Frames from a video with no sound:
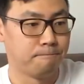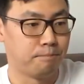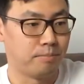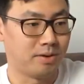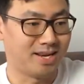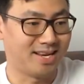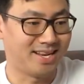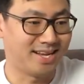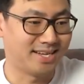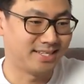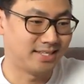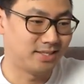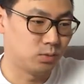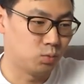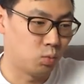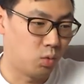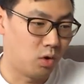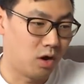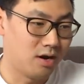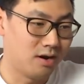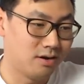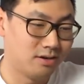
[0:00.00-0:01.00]
plus
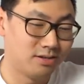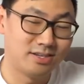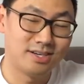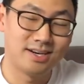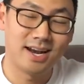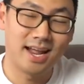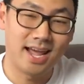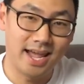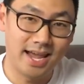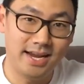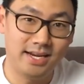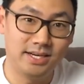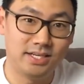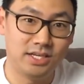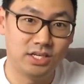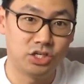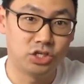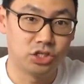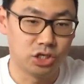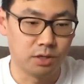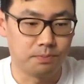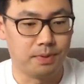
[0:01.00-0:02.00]
180
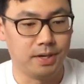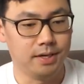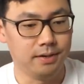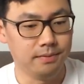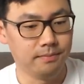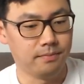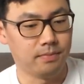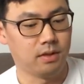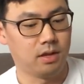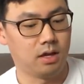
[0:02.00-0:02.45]
shipping